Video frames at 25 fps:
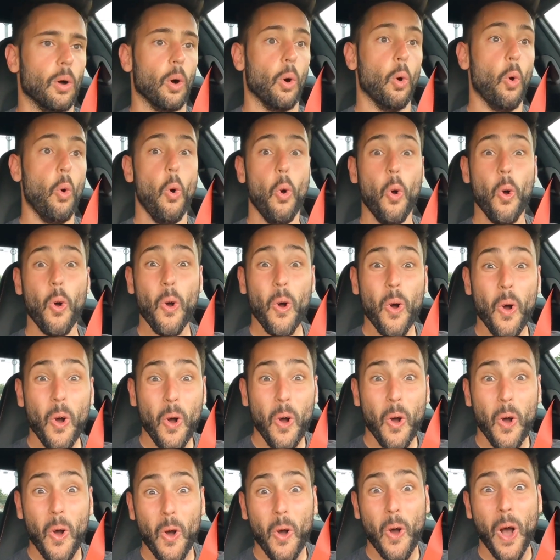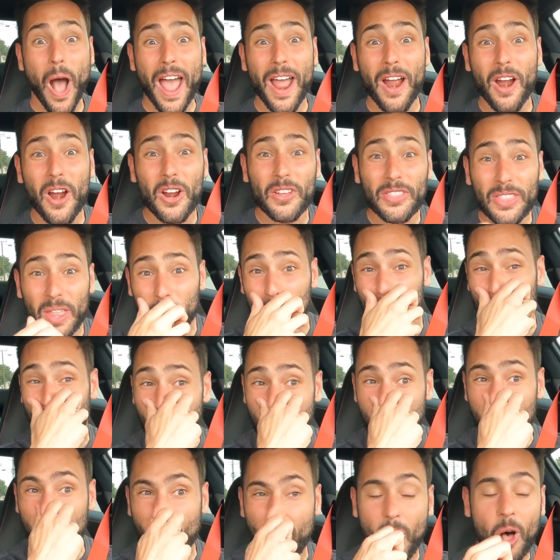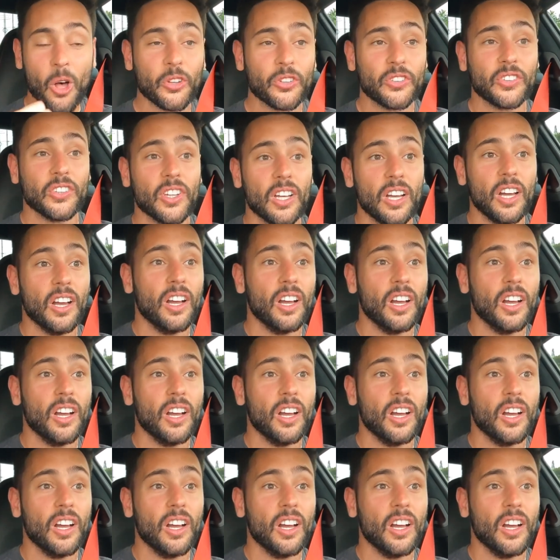Ooh, I heard the burbles!